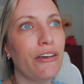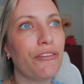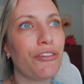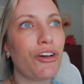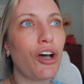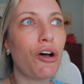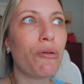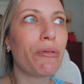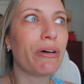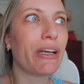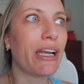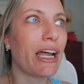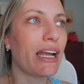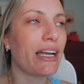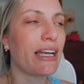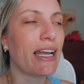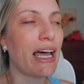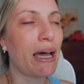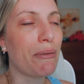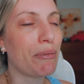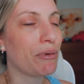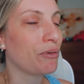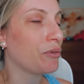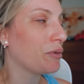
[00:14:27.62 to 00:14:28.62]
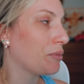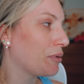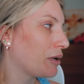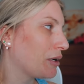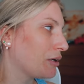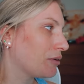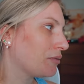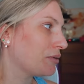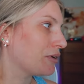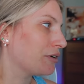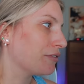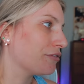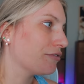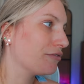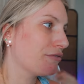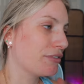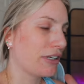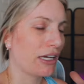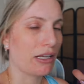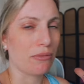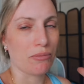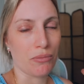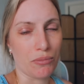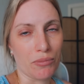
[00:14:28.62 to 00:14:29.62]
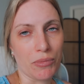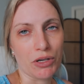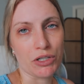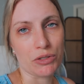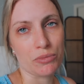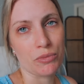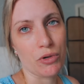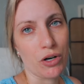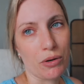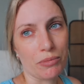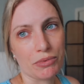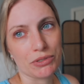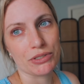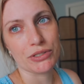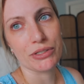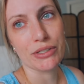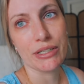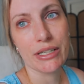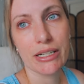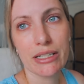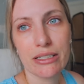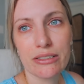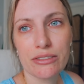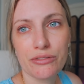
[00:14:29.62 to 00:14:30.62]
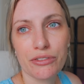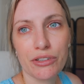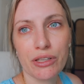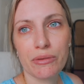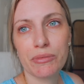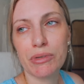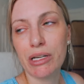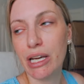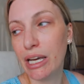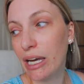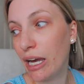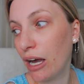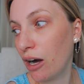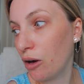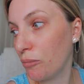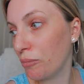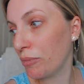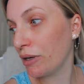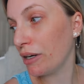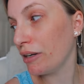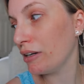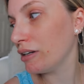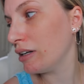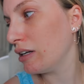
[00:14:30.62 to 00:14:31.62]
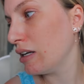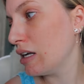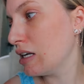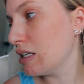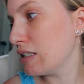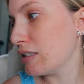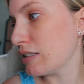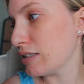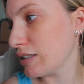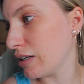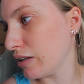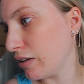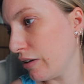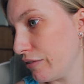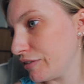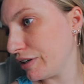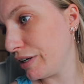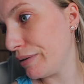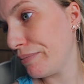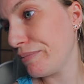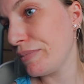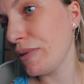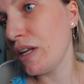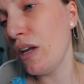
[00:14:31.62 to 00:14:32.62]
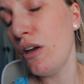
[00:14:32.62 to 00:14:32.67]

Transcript: if COVID hadn't happened, we probably would have had much more opportunities for them to hang out, but c'est la vie.